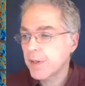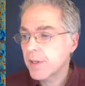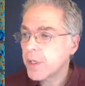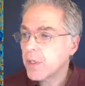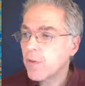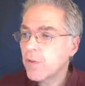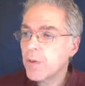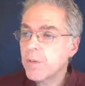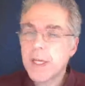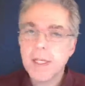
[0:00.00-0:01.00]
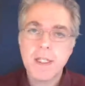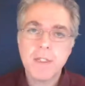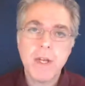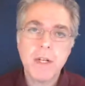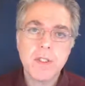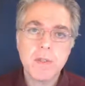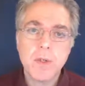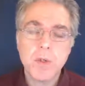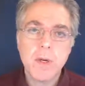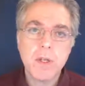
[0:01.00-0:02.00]
Go from like this value is
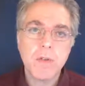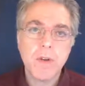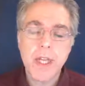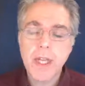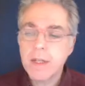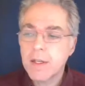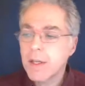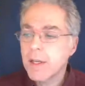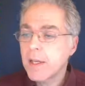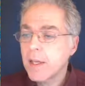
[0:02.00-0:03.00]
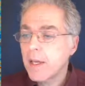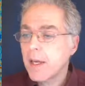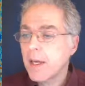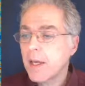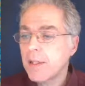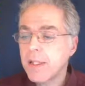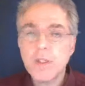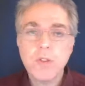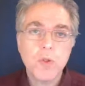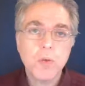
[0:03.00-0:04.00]
about 1 over E, then you
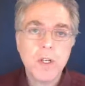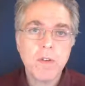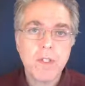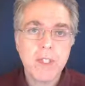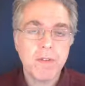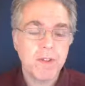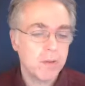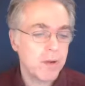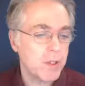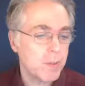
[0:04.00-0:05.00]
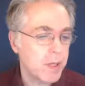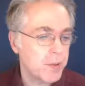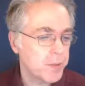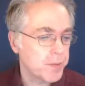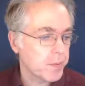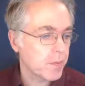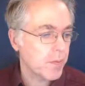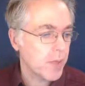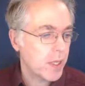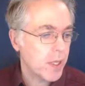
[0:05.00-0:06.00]
go to 1 over 7th roundabout.
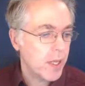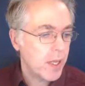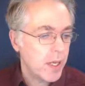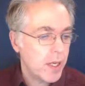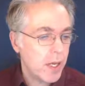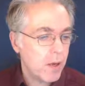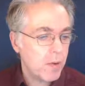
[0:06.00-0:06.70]
Now,